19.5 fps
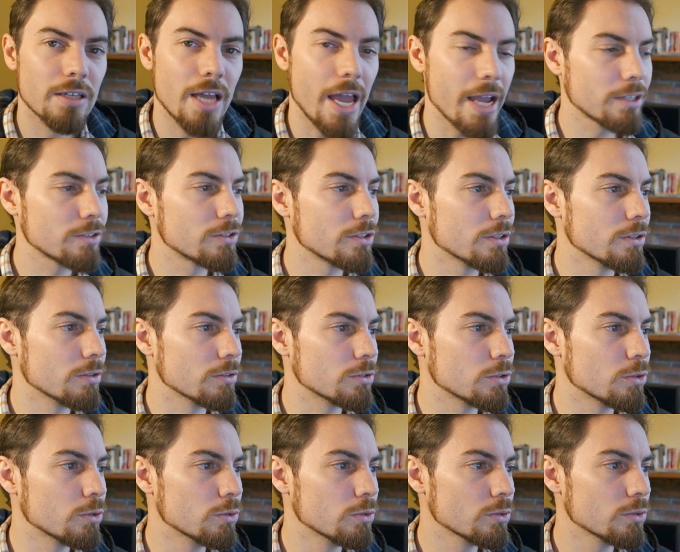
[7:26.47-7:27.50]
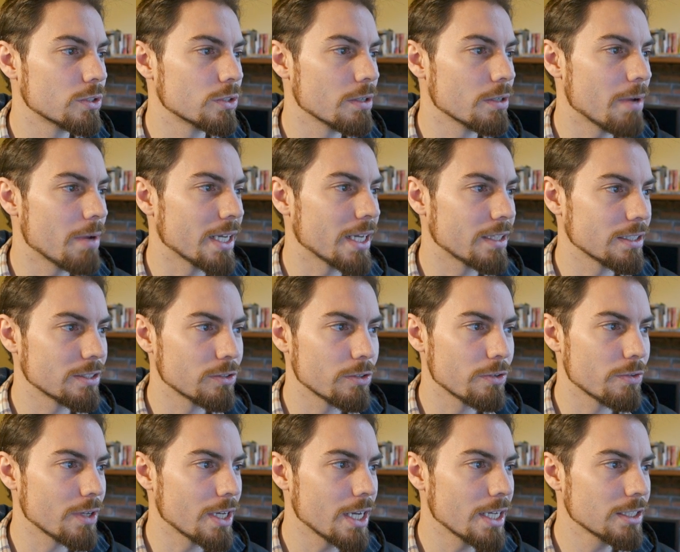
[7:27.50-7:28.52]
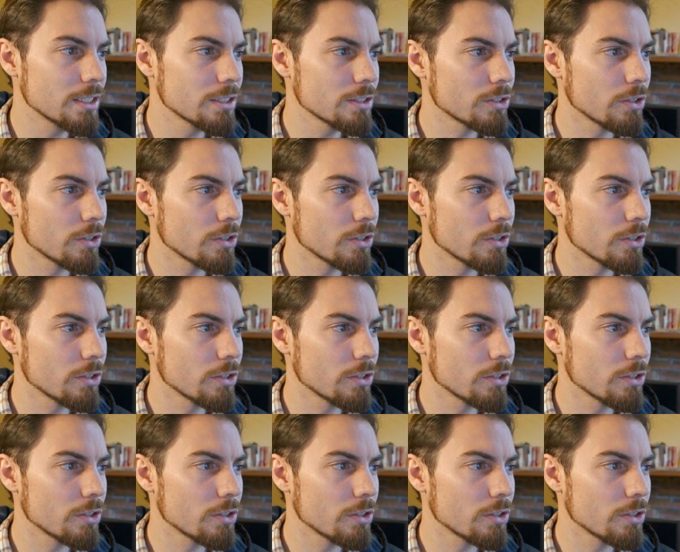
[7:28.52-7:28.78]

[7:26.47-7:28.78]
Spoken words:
extra little tools that make this sort of thing easier.